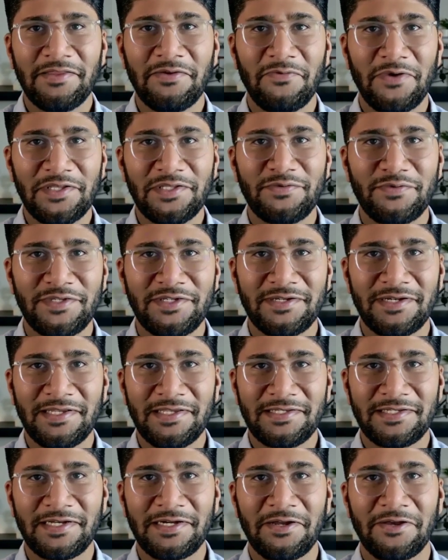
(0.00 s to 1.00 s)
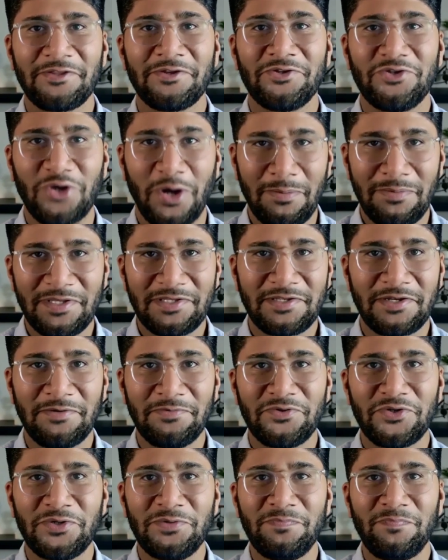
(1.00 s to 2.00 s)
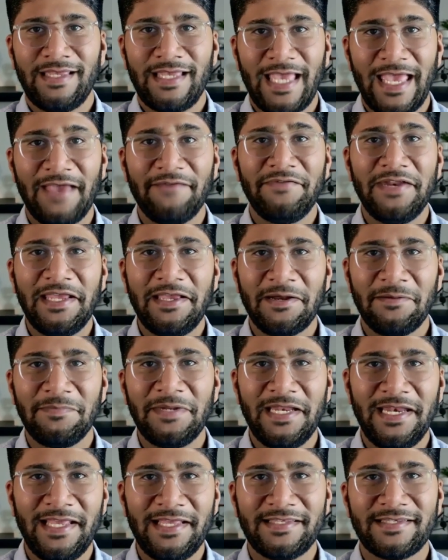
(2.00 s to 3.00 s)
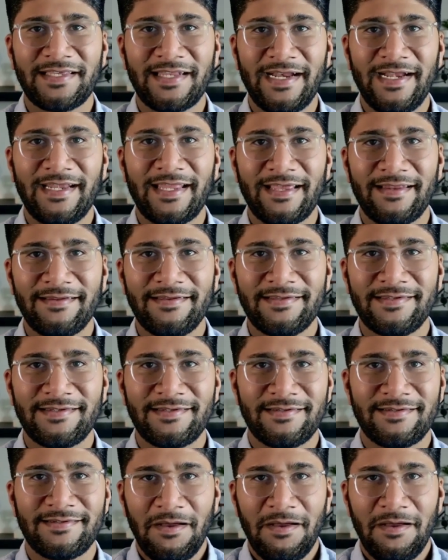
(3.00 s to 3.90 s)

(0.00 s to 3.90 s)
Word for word: the ones which are listed on the job description. Every company needs great analysts,